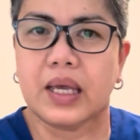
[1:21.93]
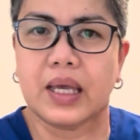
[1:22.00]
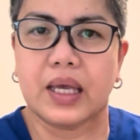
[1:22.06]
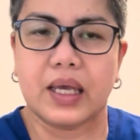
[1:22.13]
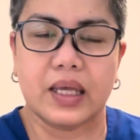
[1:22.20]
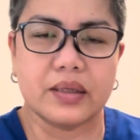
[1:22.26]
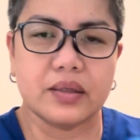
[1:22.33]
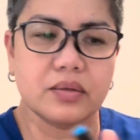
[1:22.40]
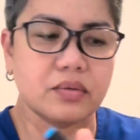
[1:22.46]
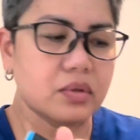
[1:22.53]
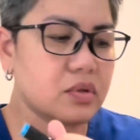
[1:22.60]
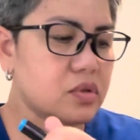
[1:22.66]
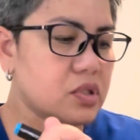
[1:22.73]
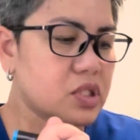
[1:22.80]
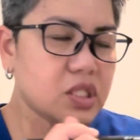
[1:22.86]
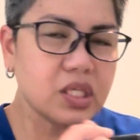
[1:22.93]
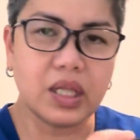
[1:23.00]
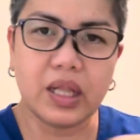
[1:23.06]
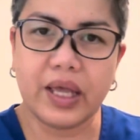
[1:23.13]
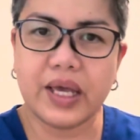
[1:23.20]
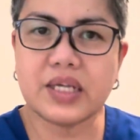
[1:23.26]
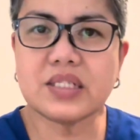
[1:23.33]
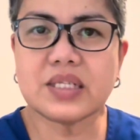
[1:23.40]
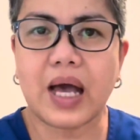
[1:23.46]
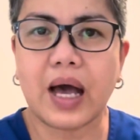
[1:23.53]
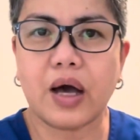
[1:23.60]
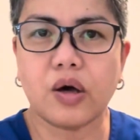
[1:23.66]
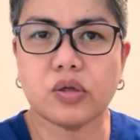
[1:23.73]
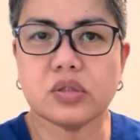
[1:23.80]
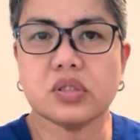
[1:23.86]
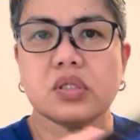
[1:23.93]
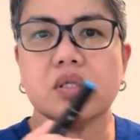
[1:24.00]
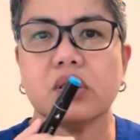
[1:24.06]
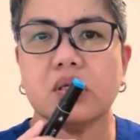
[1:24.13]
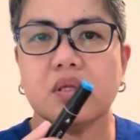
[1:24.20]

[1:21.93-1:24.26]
and she lays out